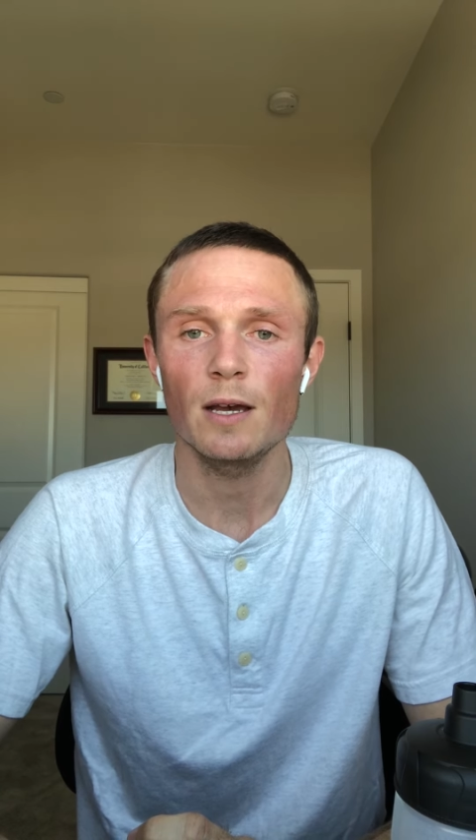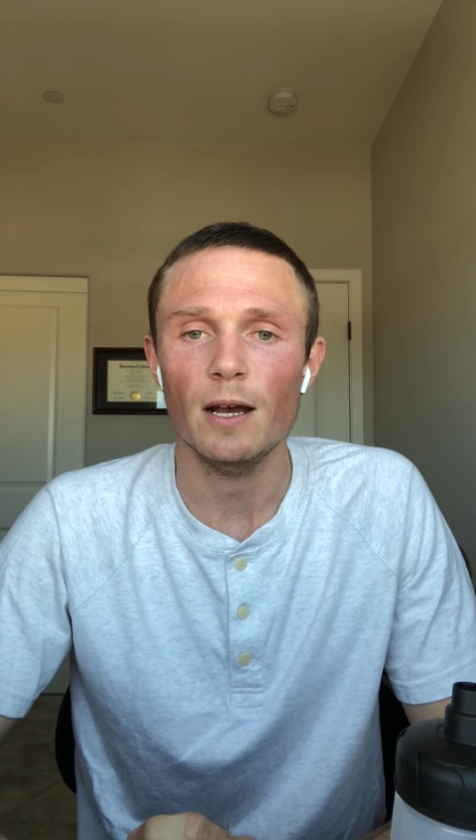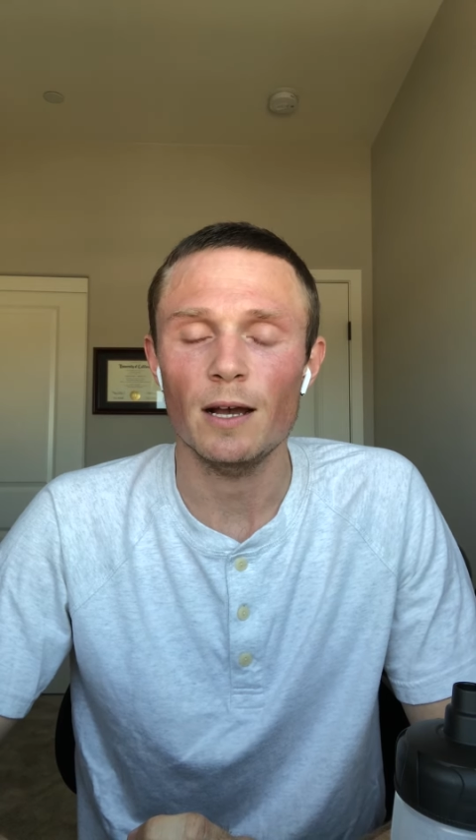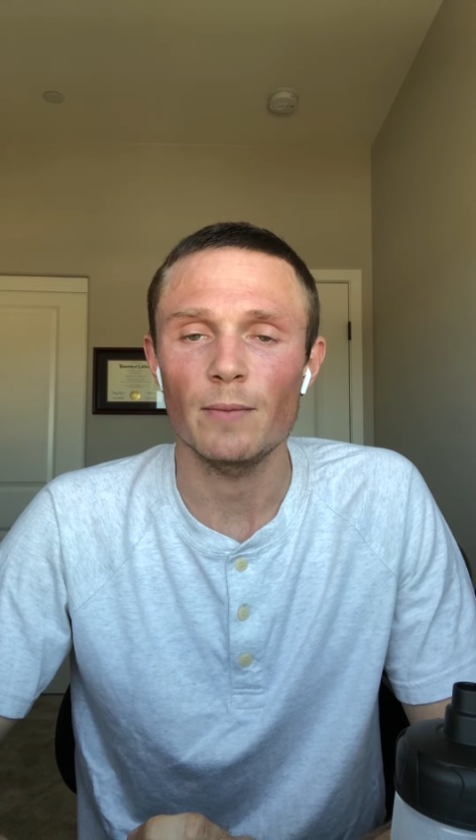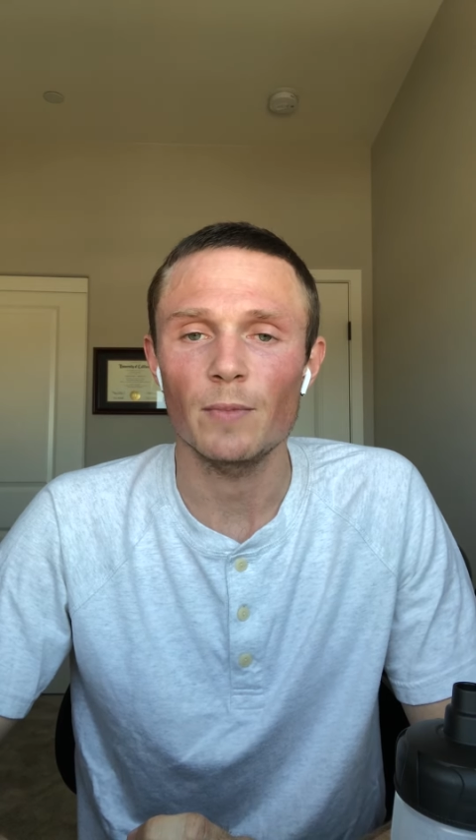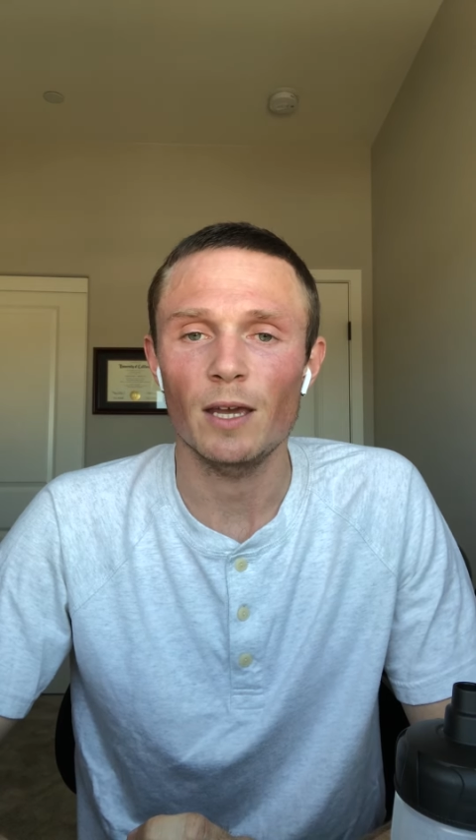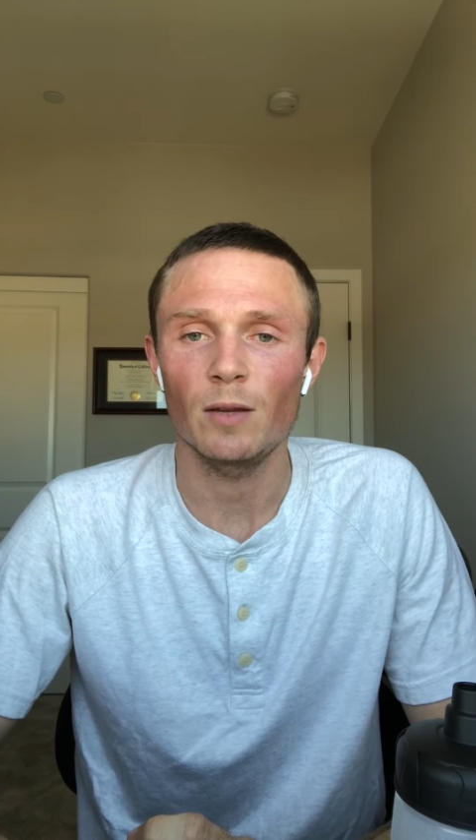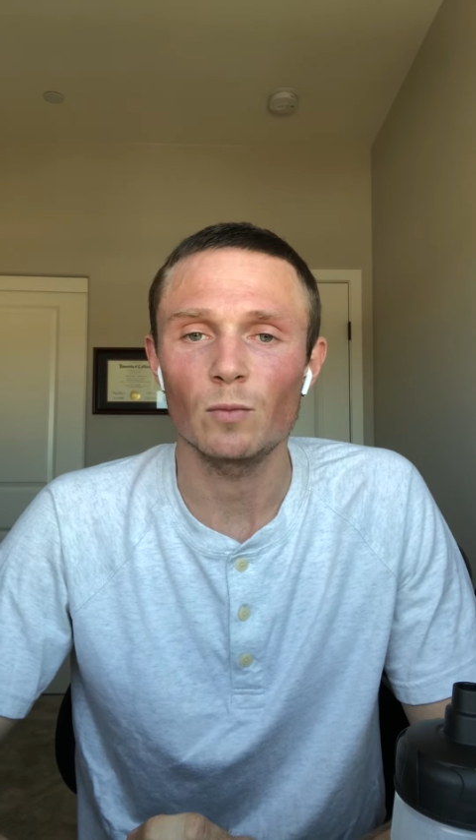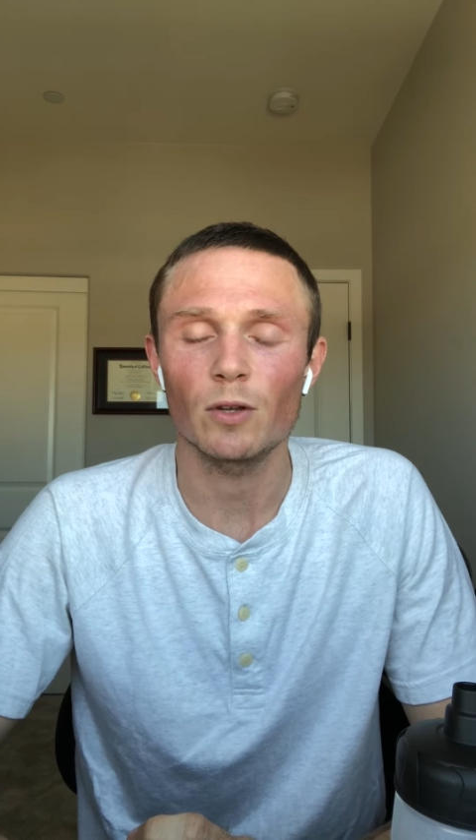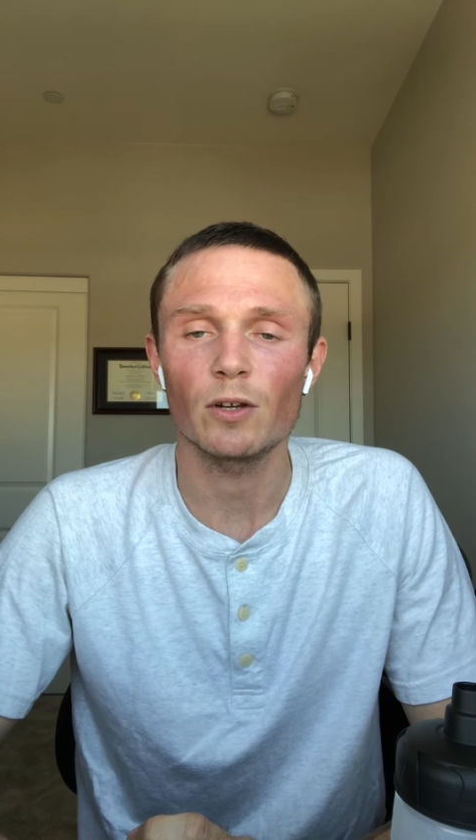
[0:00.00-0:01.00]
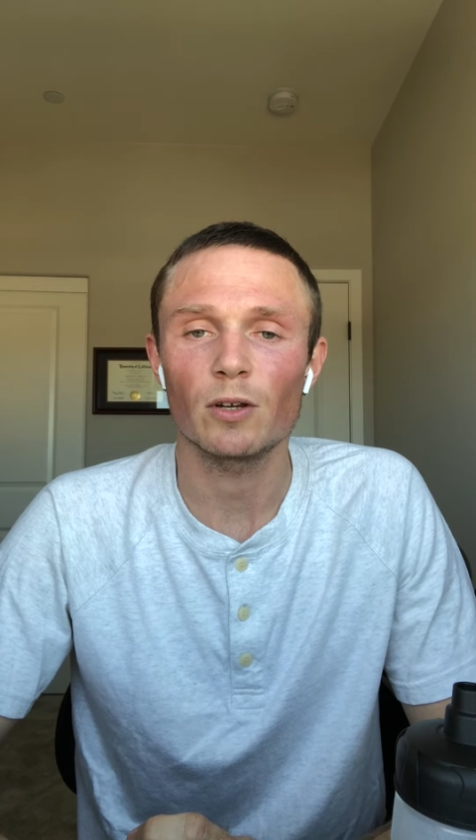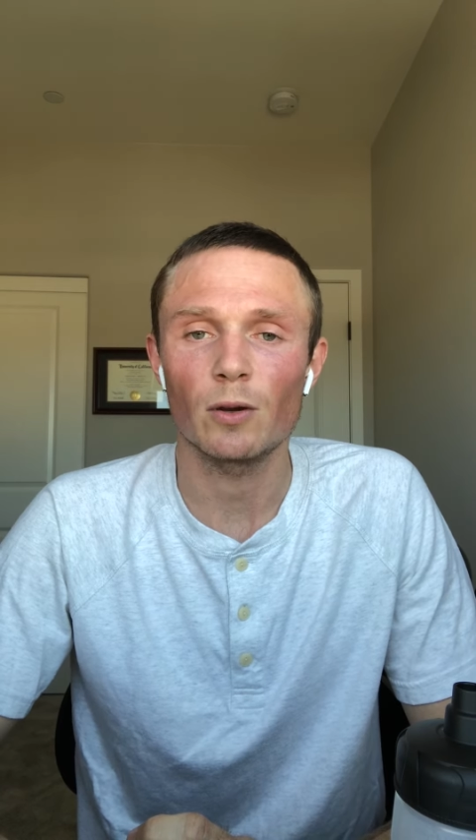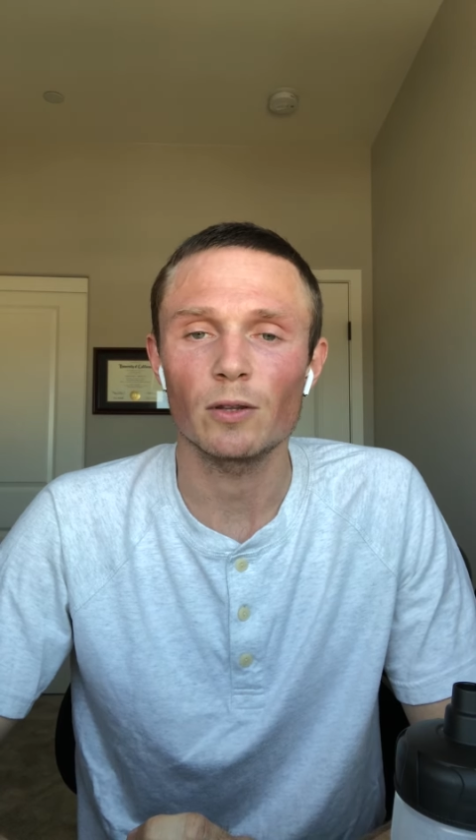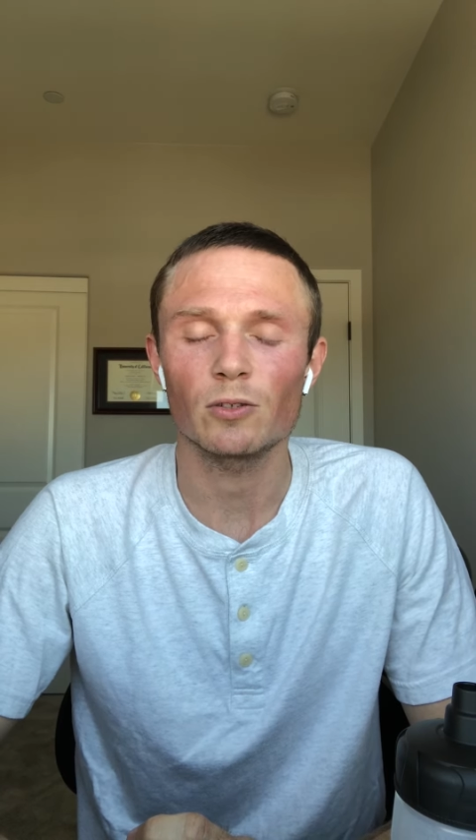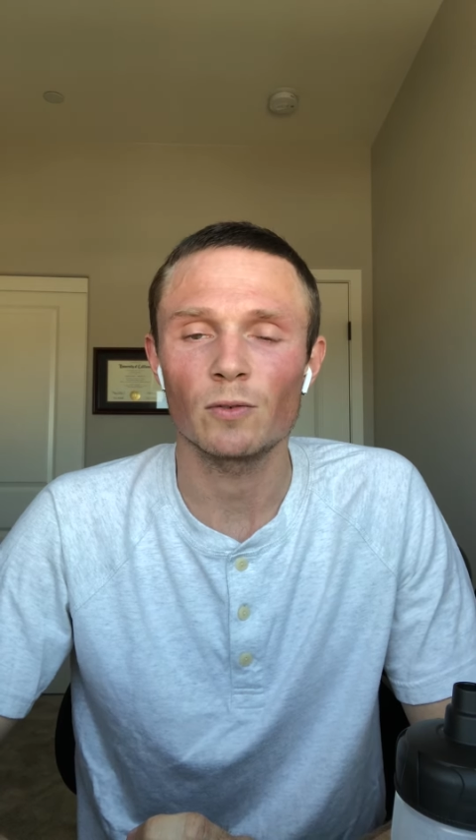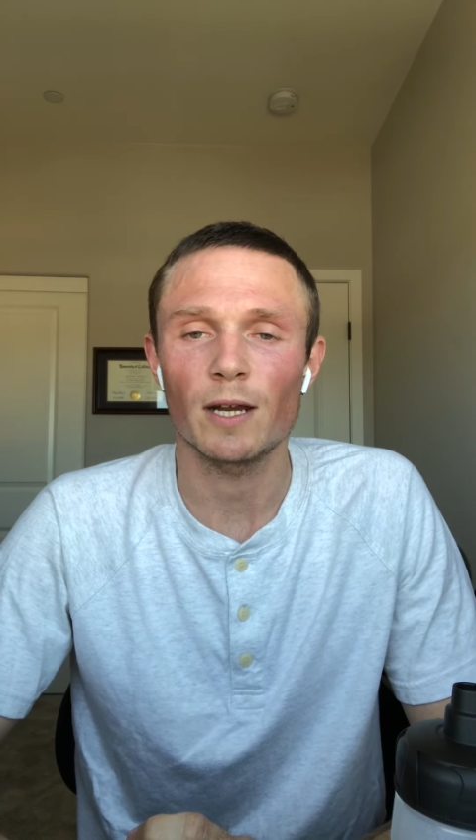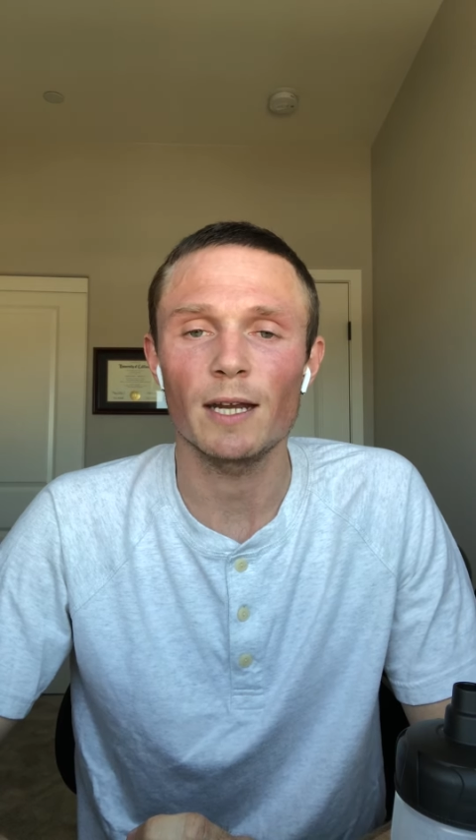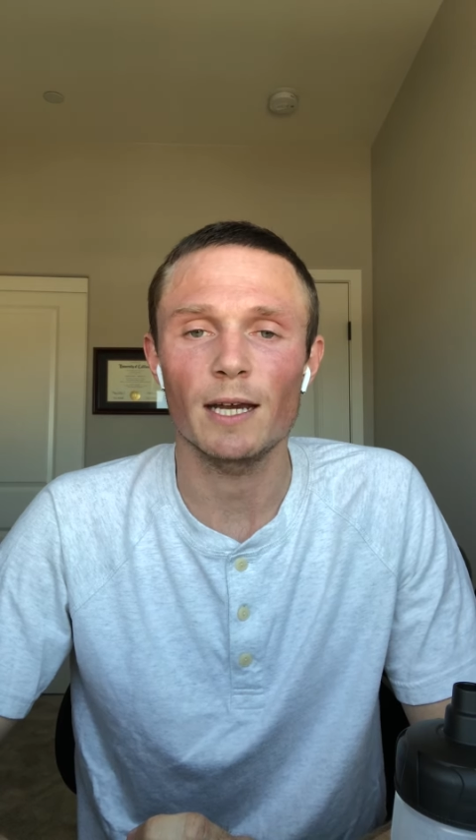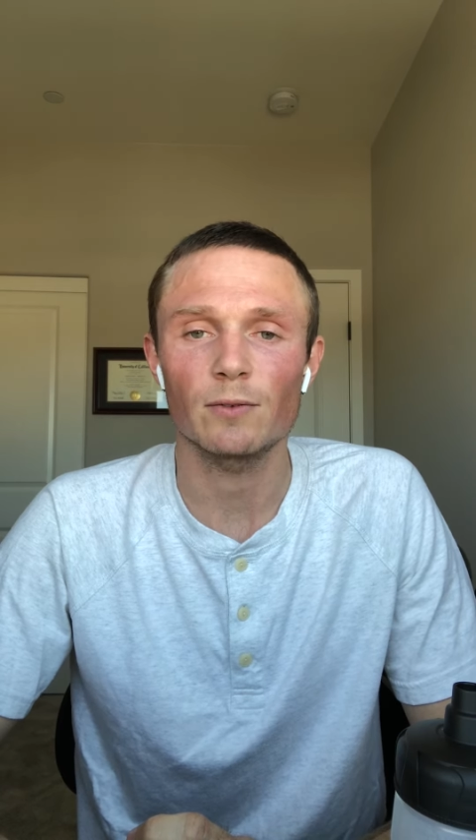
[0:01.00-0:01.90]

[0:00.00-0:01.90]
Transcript: um, and what they're going through right now.